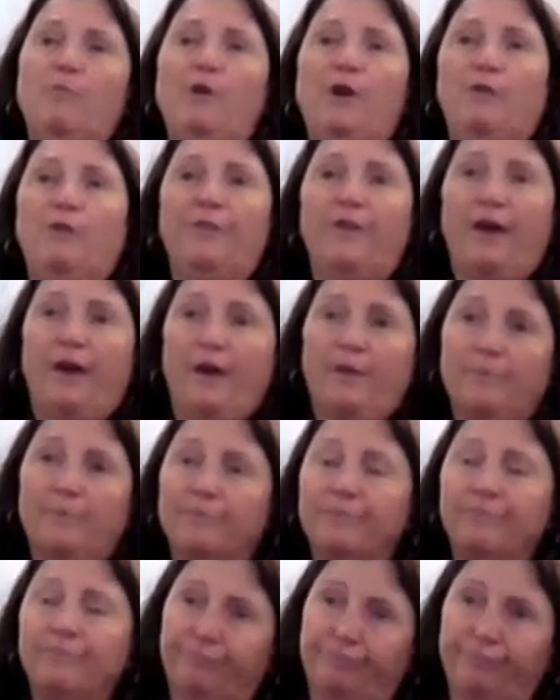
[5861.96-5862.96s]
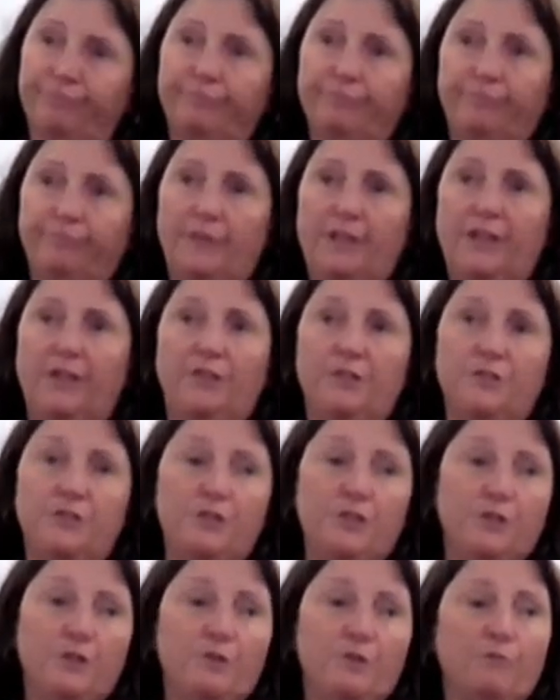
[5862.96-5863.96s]
about that,
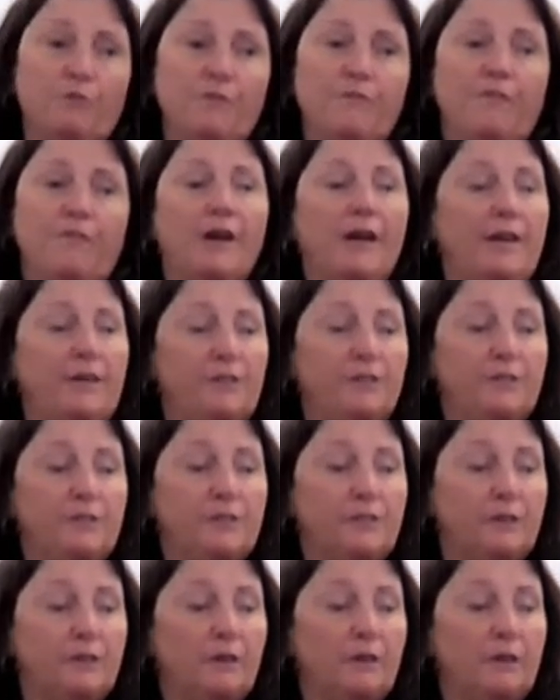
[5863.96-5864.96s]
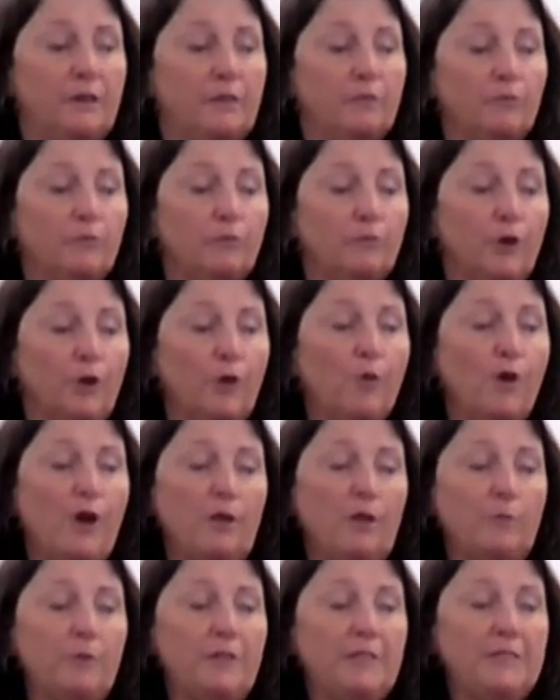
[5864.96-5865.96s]
because the revised
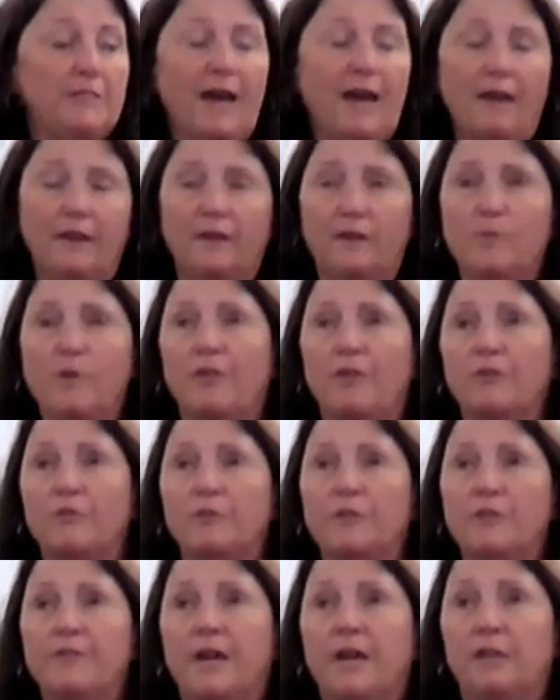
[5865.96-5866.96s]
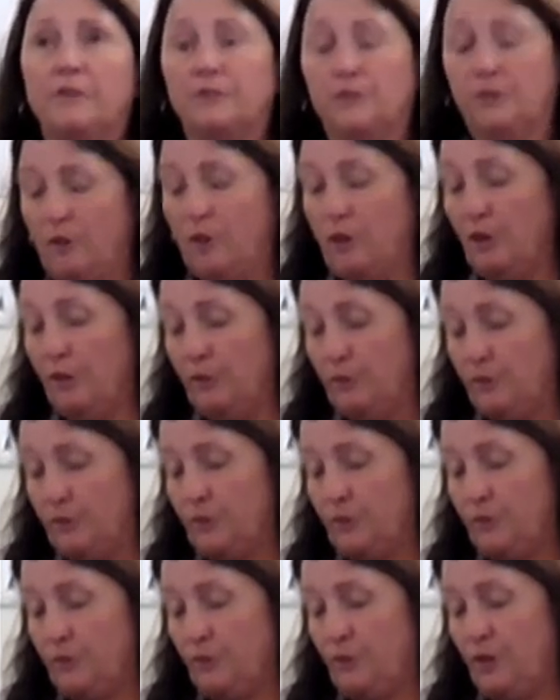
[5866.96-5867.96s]
requirements added about
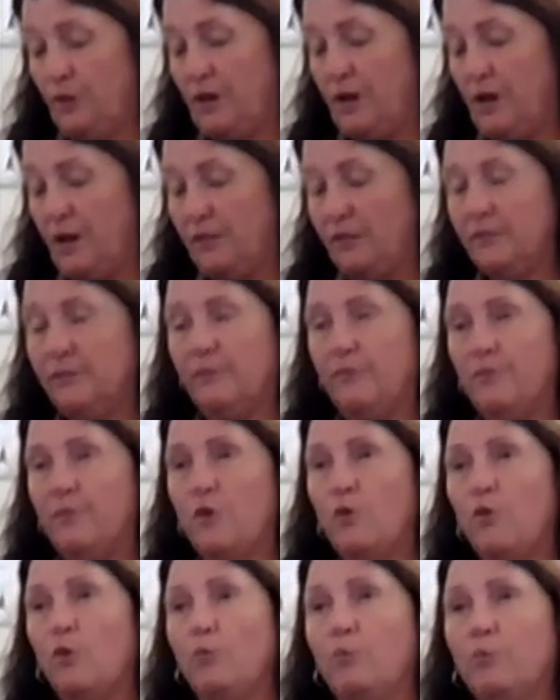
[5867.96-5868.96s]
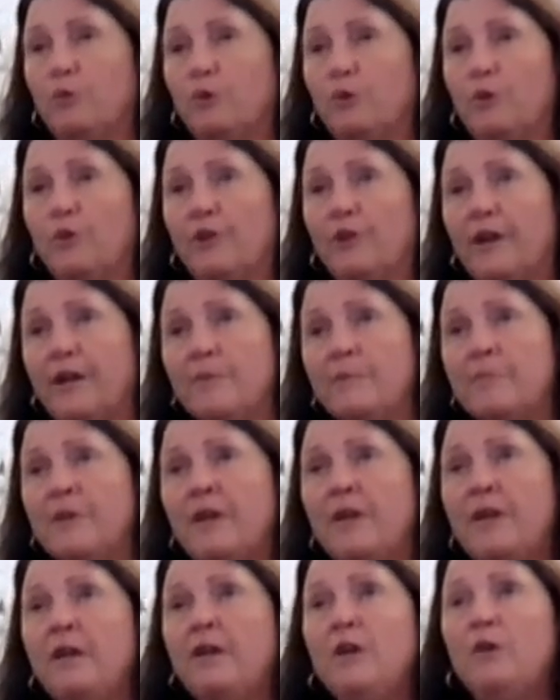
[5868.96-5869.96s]
$3,000 to the cost of the whole program,
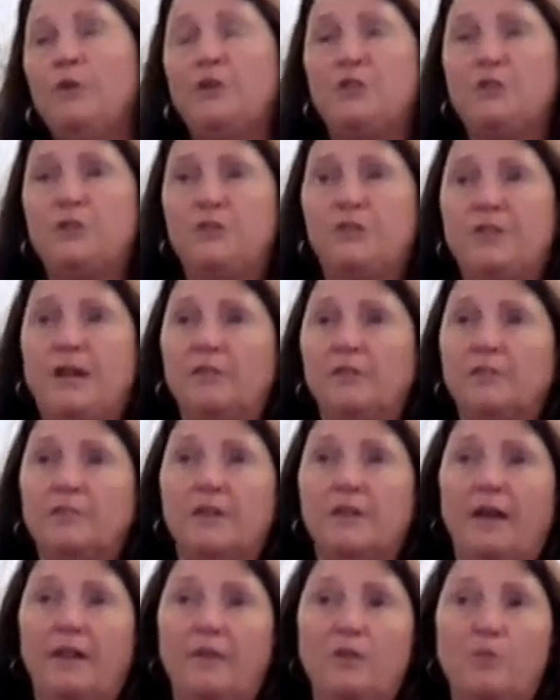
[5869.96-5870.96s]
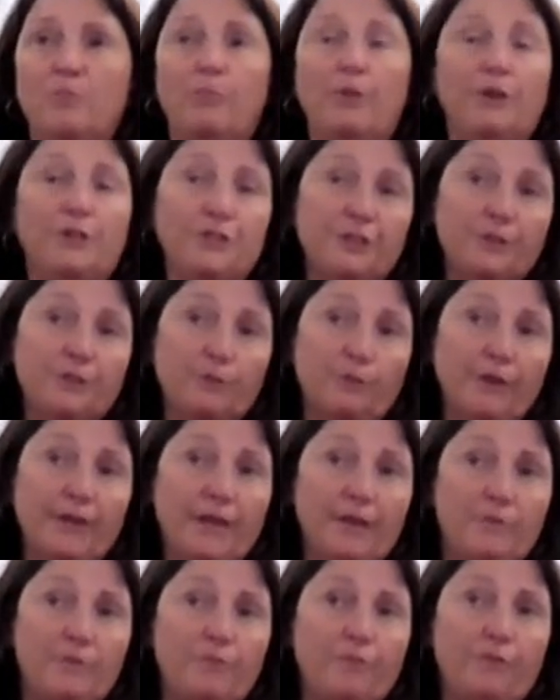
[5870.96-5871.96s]
which is outside the budget. We
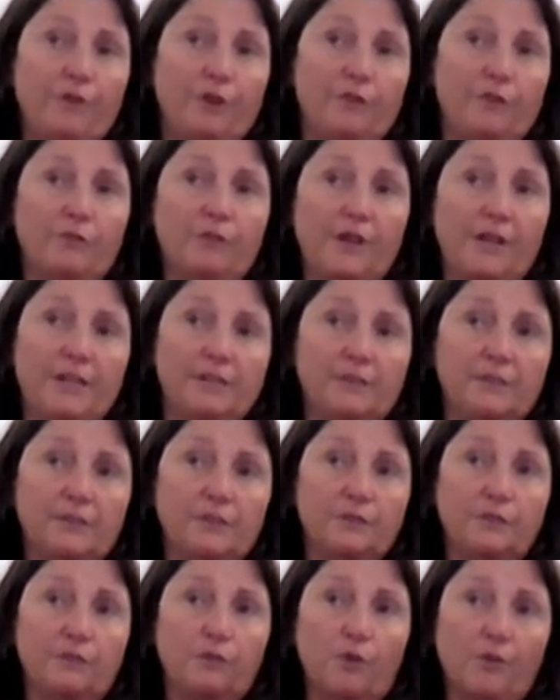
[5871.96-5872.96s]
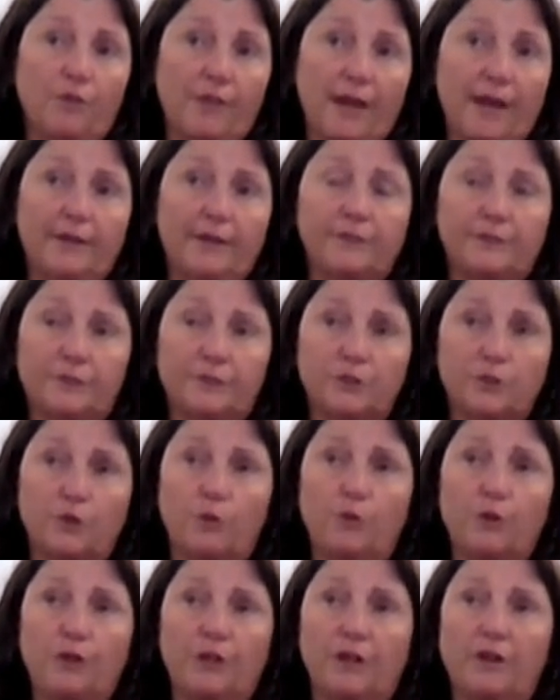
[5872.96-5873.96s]
had fundraised for that, so
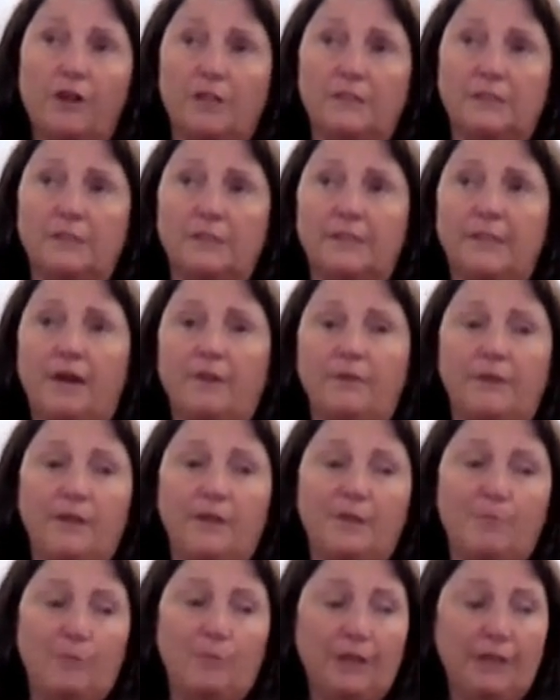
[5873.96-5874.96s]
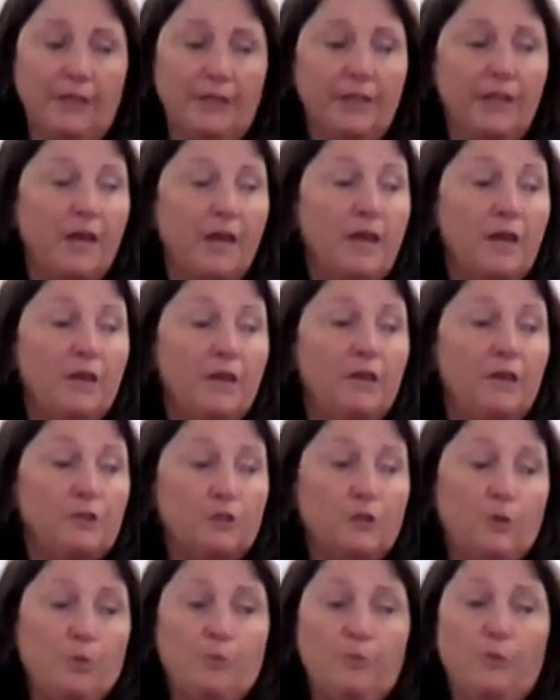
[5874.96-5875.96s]
it wouldn't cost the town any money.
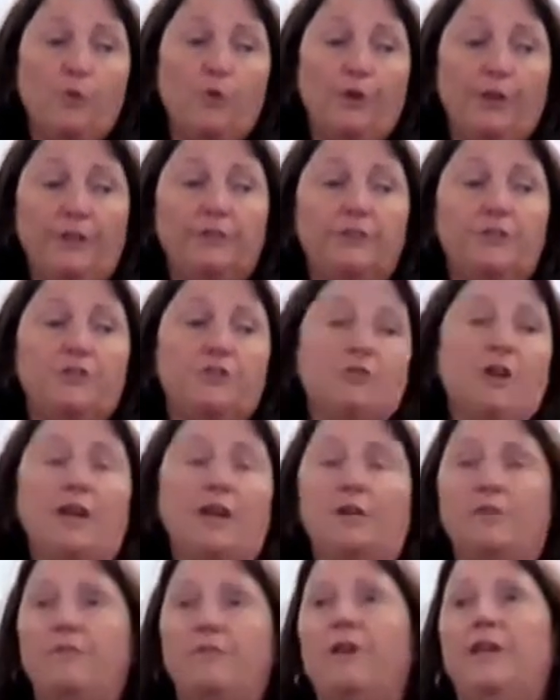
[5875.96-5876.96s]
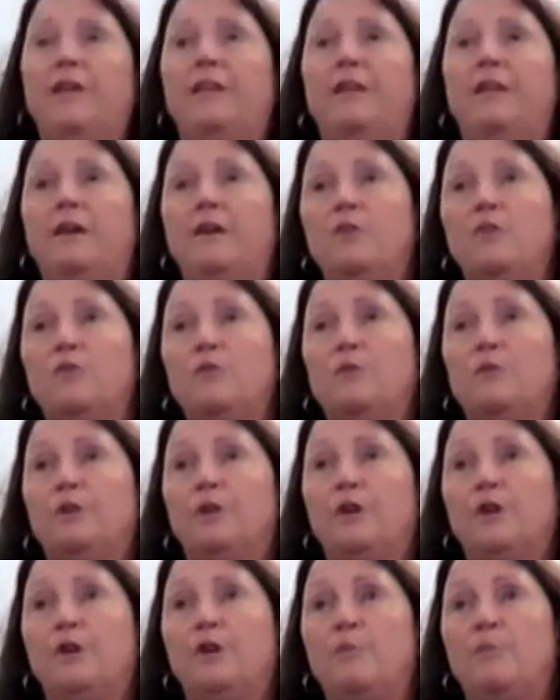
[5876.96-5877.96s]
So I'm going to try to find out
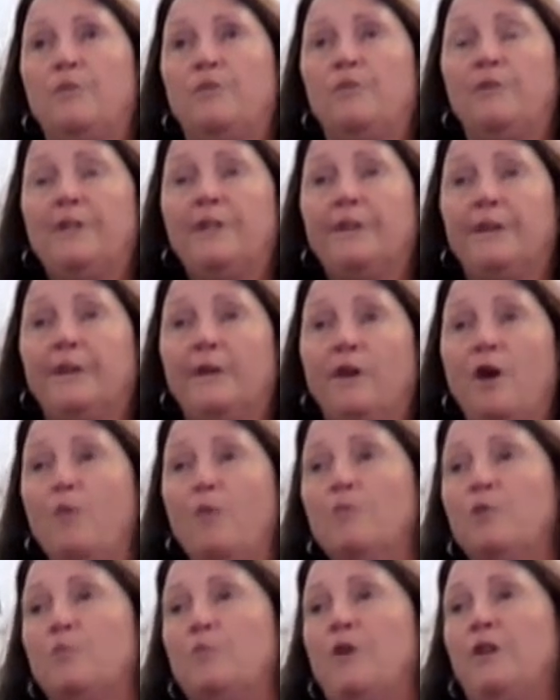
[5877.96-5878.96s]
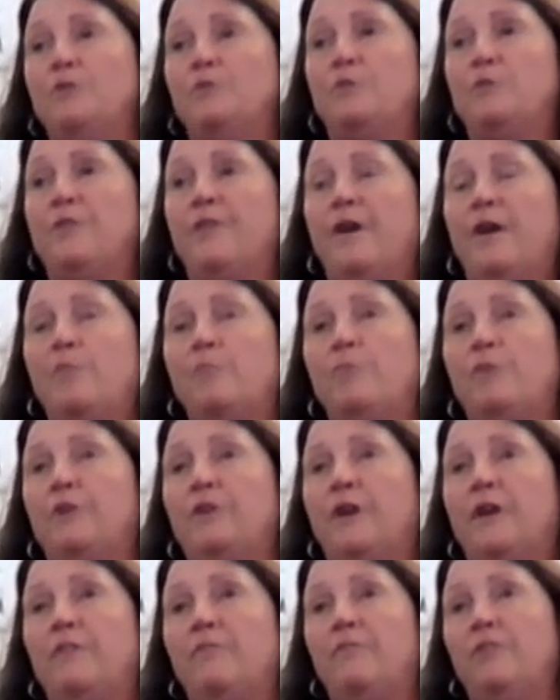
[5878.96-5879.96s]
if we can compromise with that,
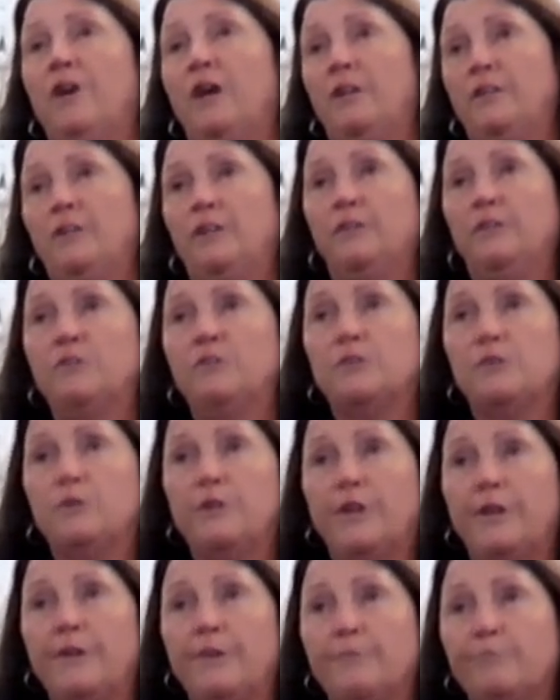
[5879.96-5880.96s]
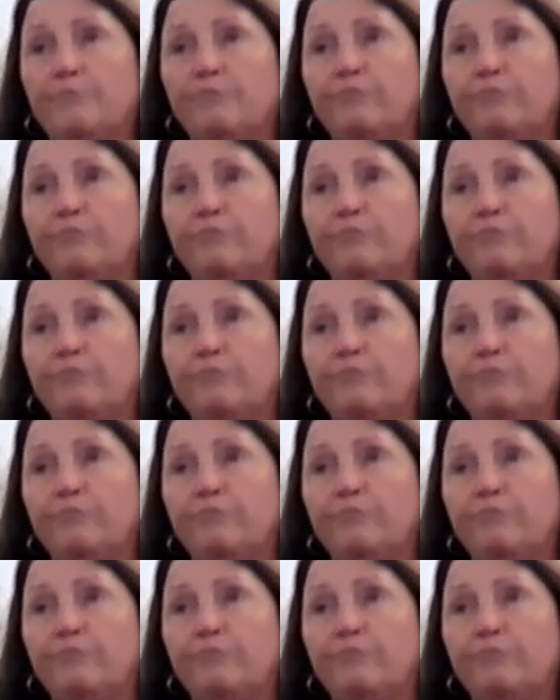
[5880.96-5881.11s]
but I have not done so yet.